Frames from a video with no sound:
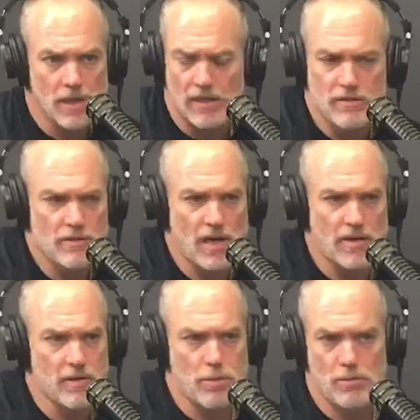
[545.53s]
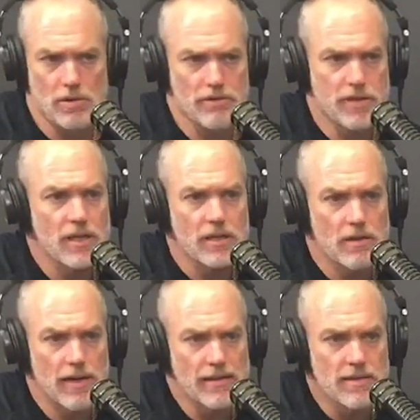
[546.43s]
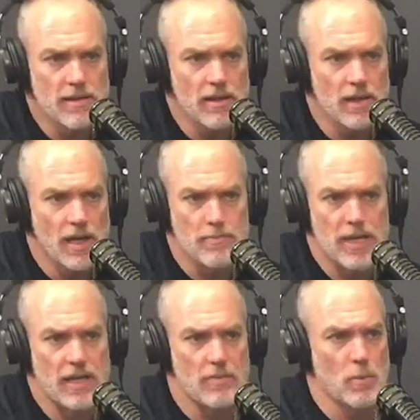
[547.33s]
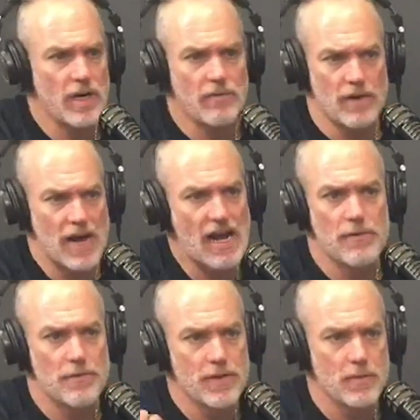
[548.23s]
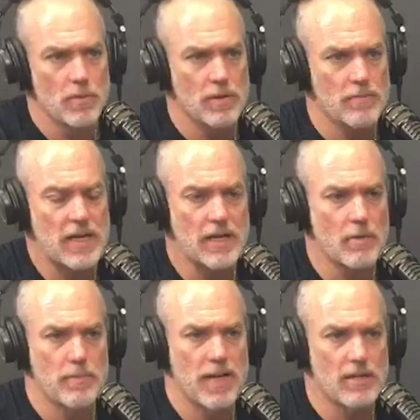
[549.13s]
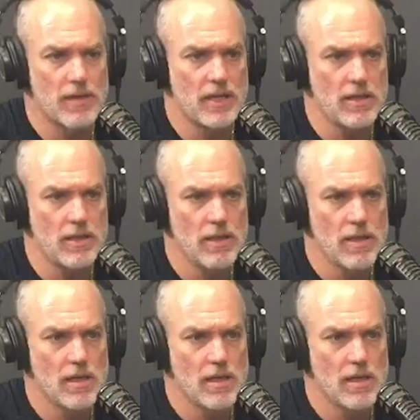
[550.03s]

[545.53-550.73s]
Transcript: I just hire the Polish Nick Karadza and pay him whatever, half the amount I would pay him here?